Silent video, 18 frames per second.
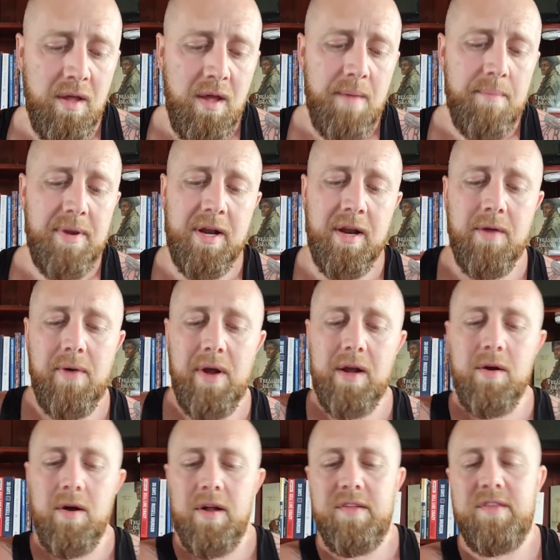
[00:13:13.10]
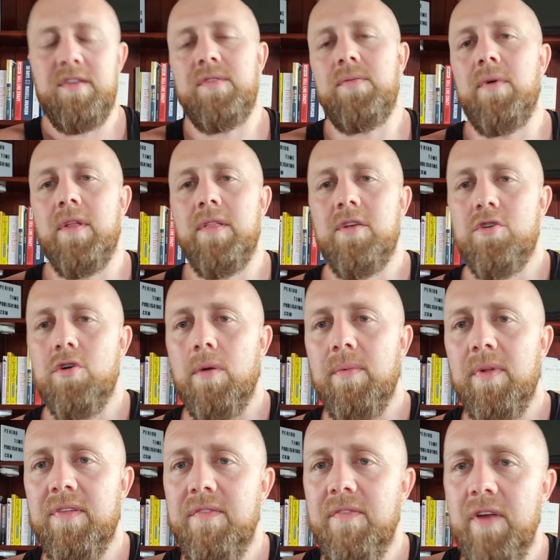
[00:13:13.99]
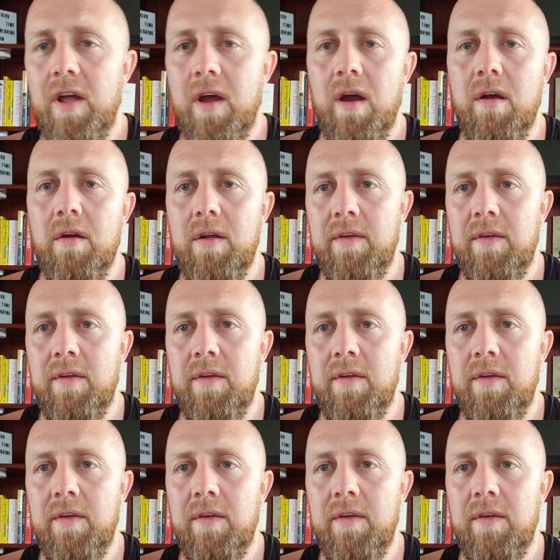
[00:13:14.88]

But anyway, guys, just wanted to drop this video.